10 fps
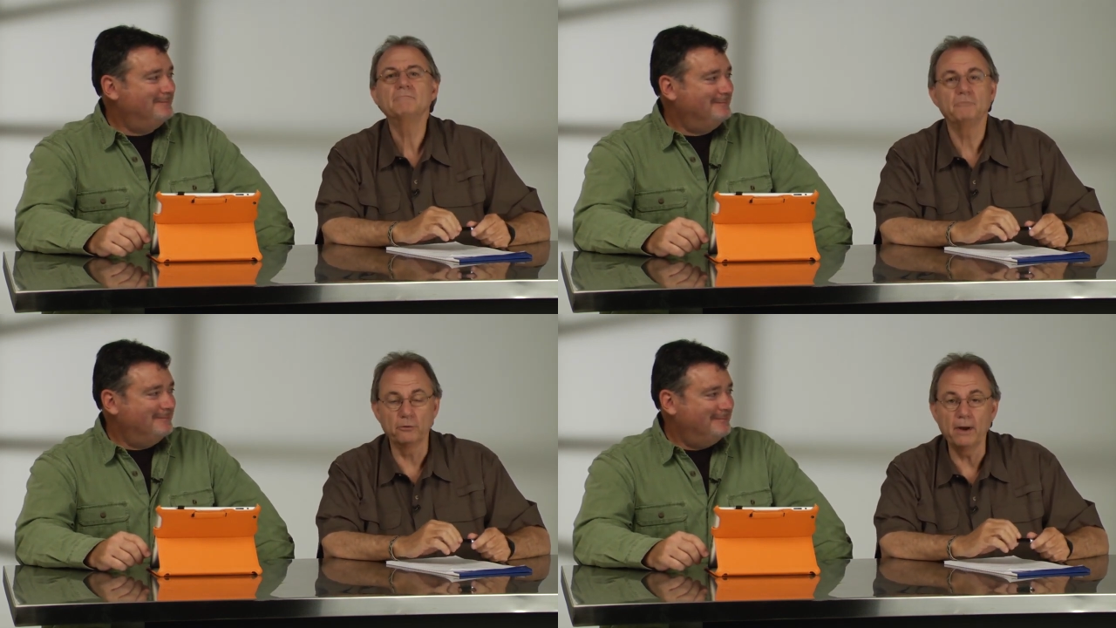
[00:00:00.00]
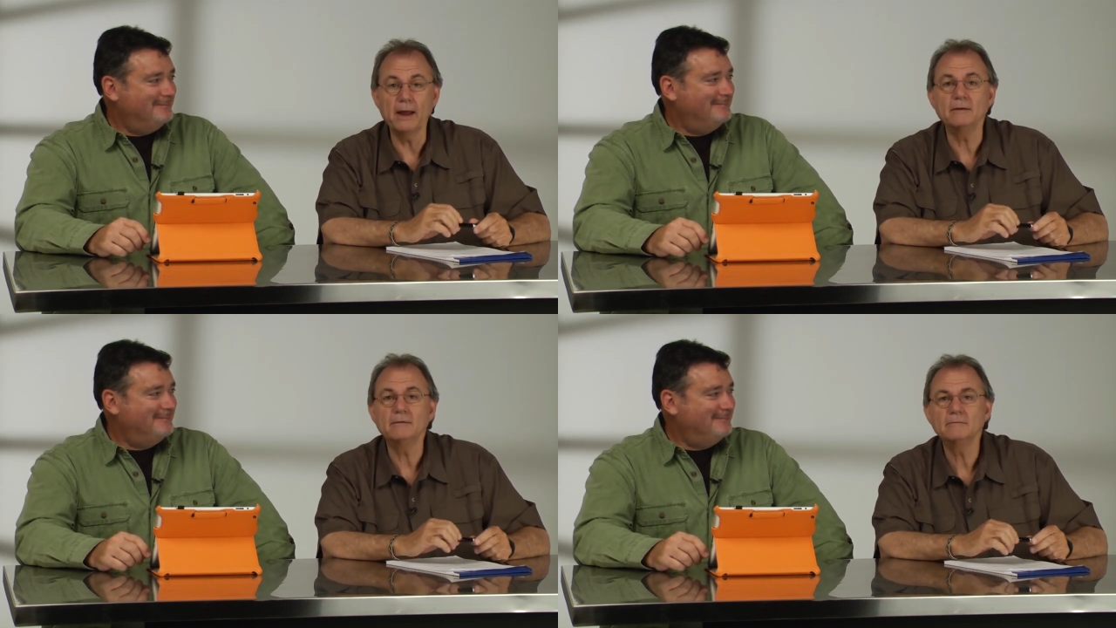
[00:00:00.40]
Speaker 1: You're
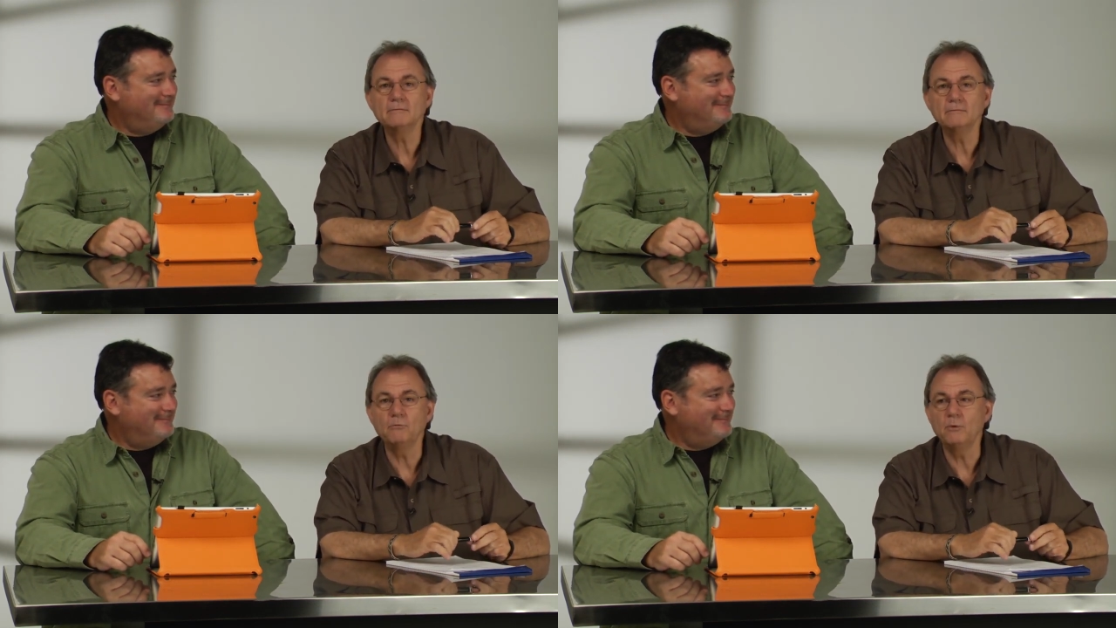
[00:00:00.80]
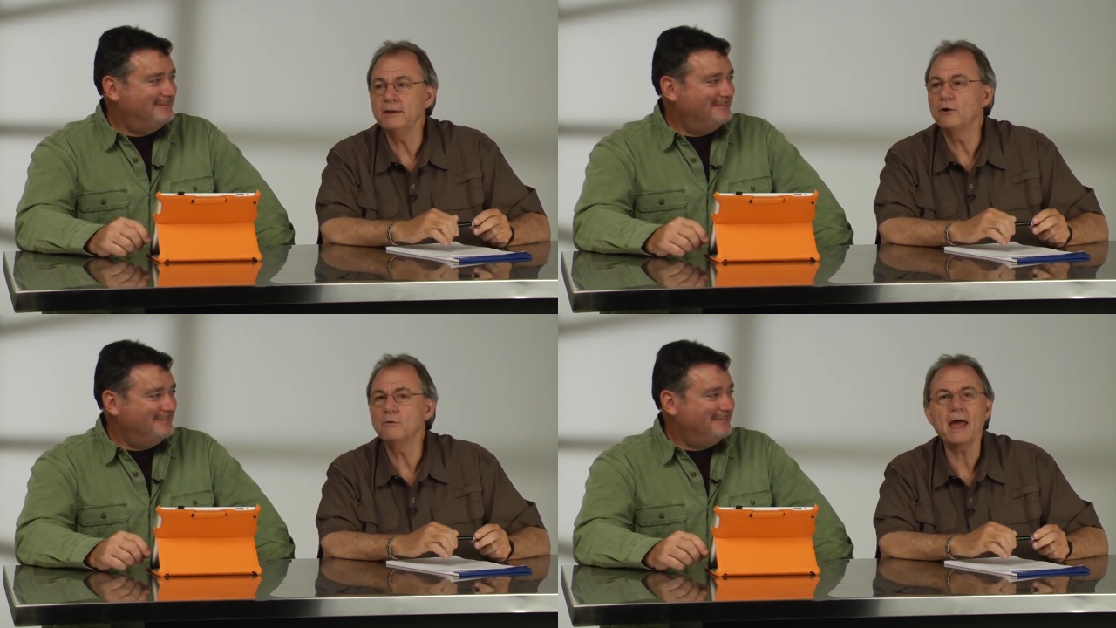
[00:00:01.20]
right.
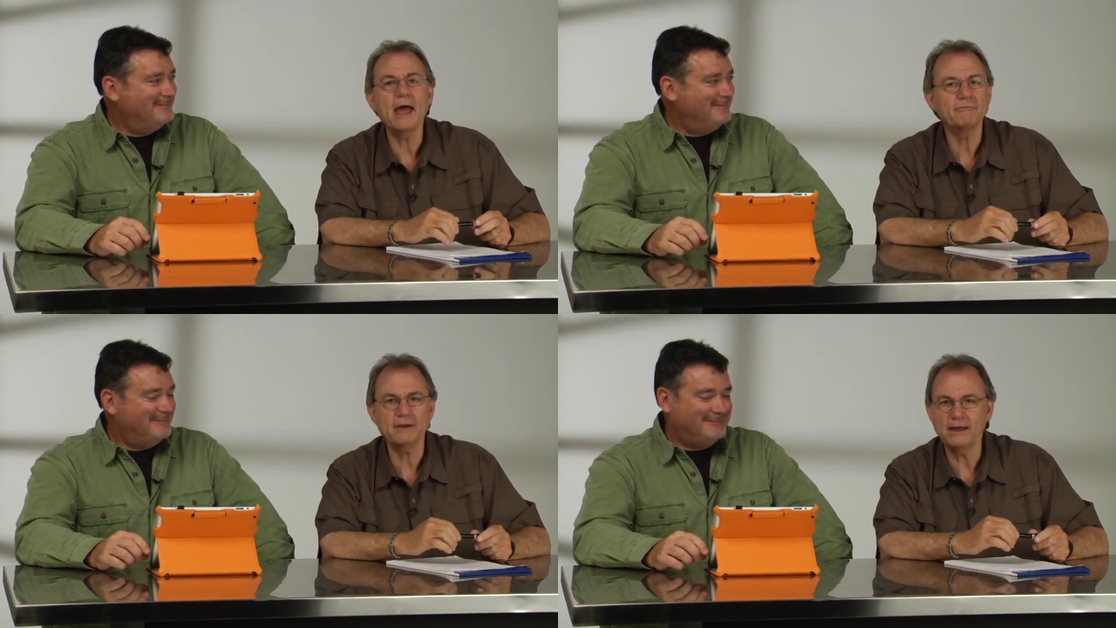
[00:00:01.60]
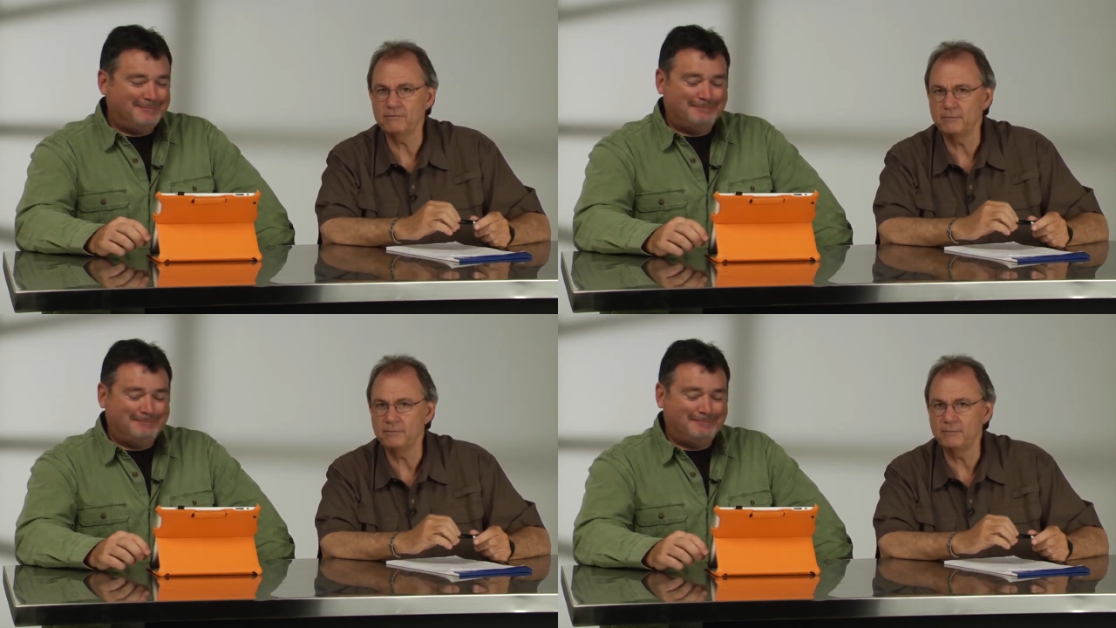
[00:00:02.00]
We don't have to have